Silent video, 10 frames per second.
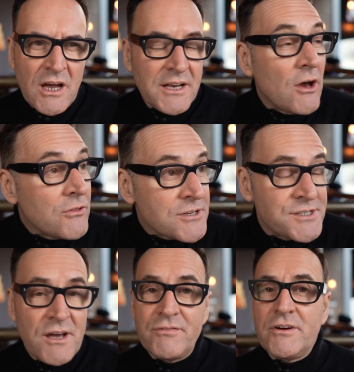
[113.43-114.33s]
I know there's
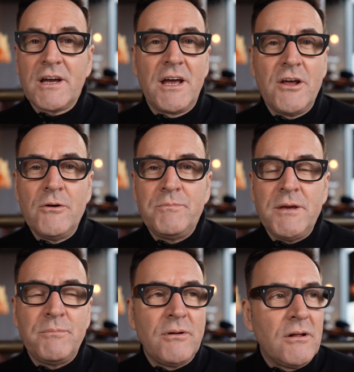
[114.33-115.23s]
suffering. I know
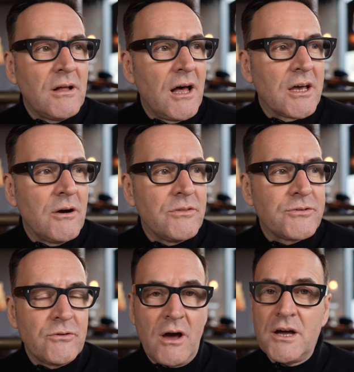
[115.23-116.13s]
people are going
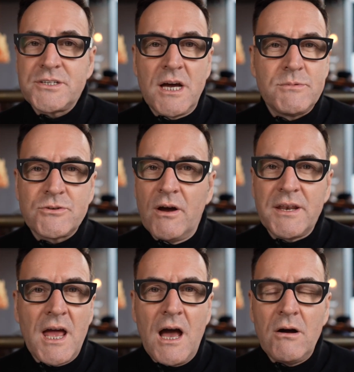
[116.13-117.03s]
through hard times
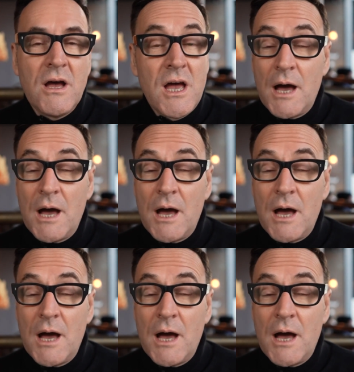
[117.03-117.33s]
right now.